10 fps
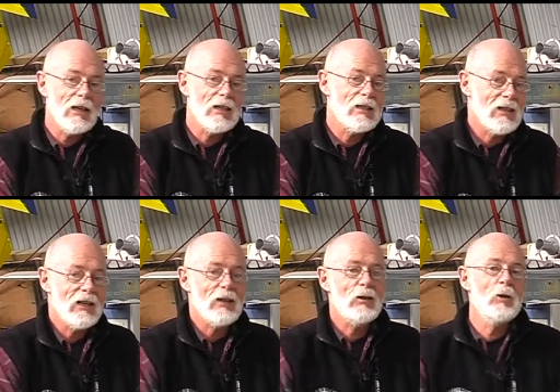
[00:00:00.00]
just send
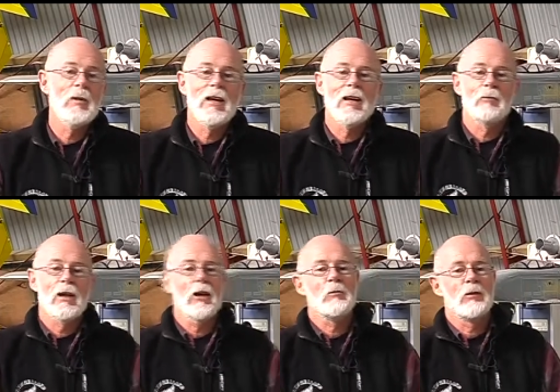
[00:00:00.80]
it to me and it will
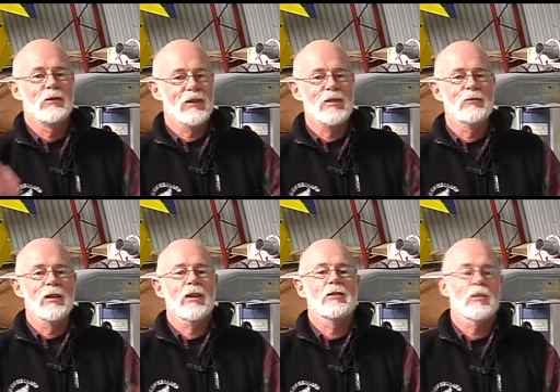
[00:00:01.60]
help these
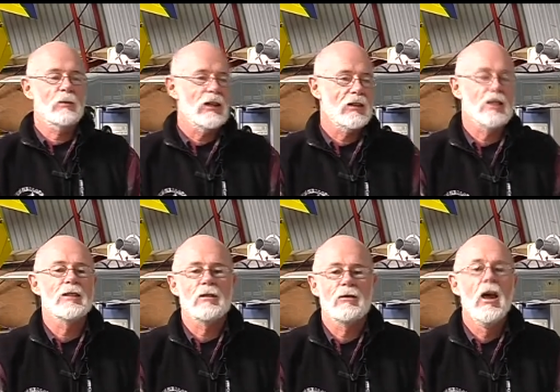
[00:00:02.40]
videos, help me get this
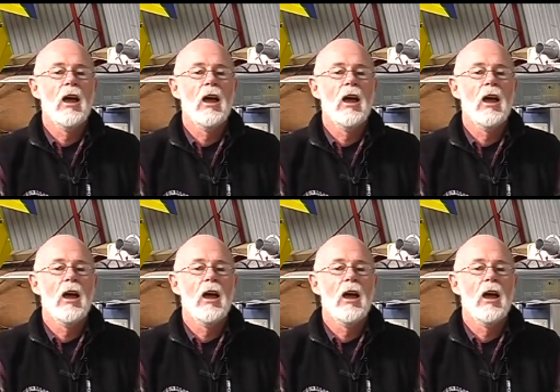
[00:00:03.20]
stuff